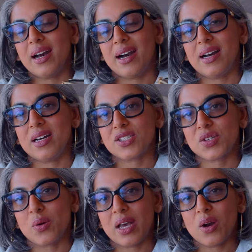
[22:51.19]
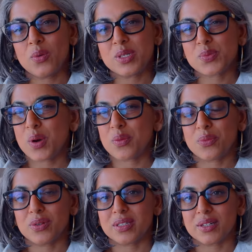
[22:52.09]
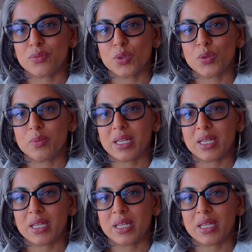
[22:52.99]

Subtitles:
so I always want really room